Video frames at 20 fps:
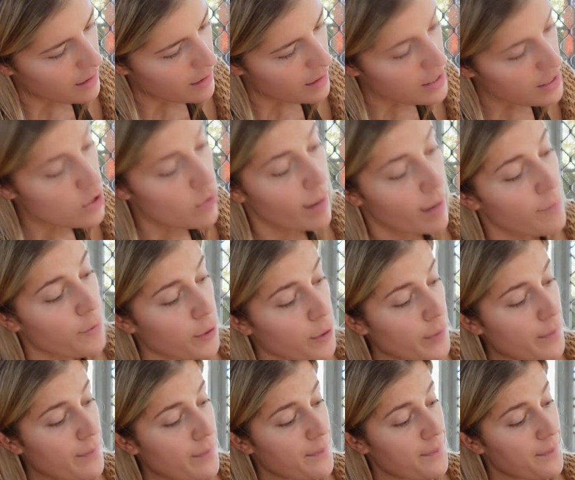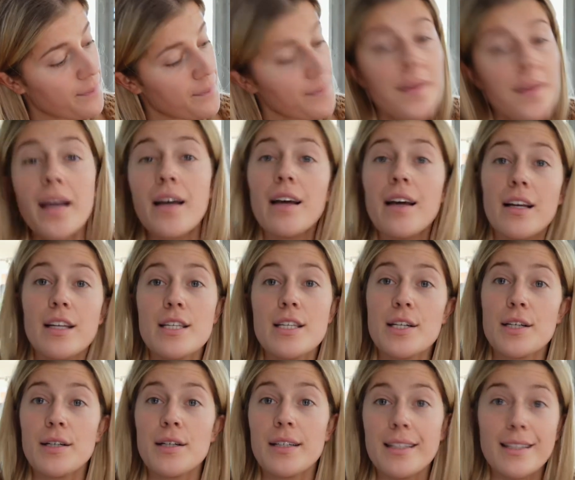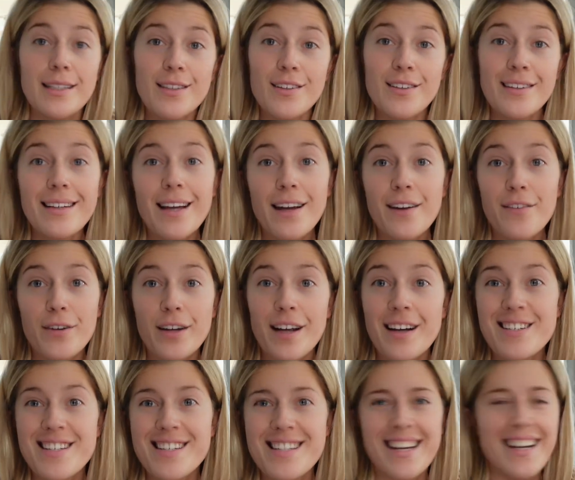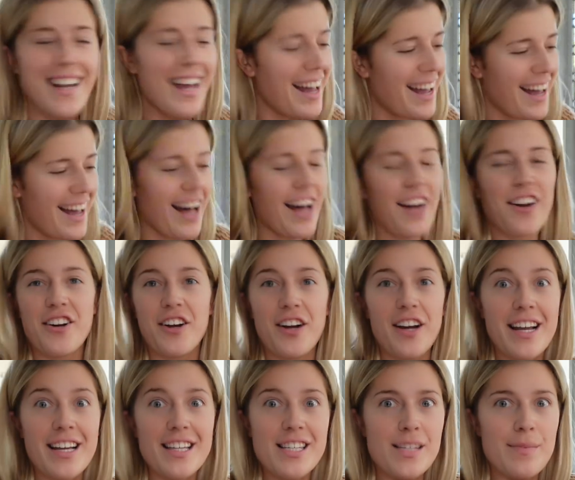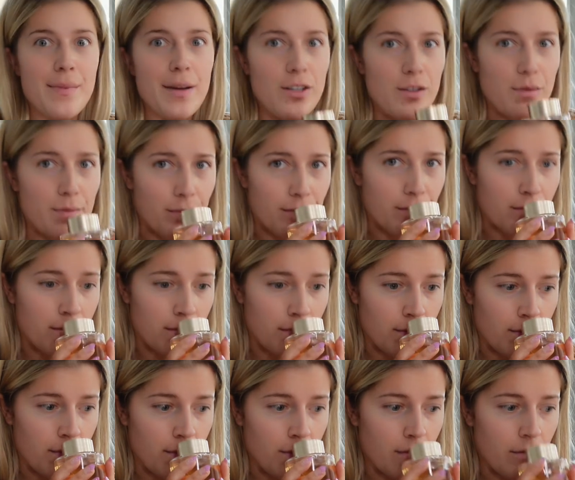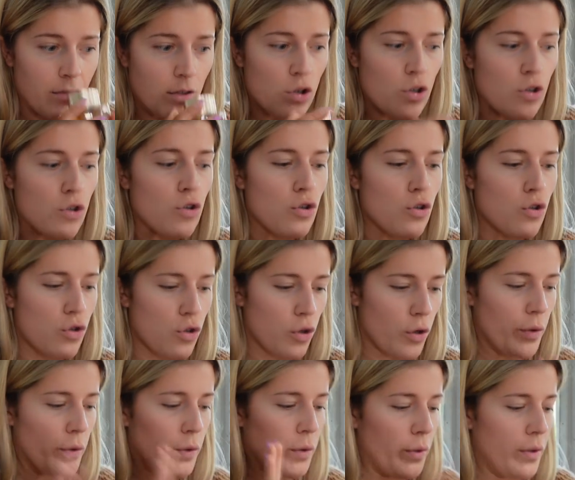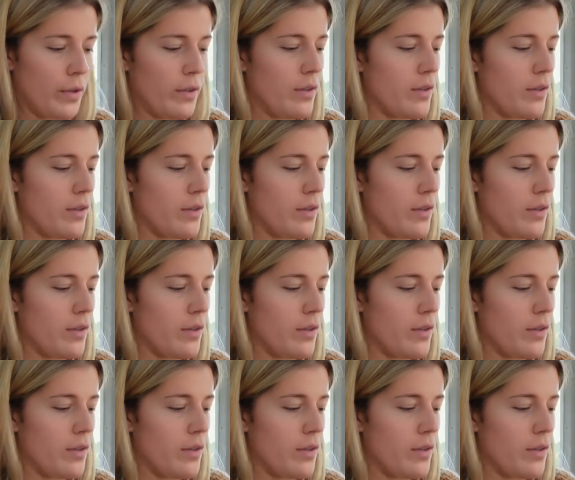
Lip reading: It's grapefruit. So none of what I just said. I don't know. It smells so good.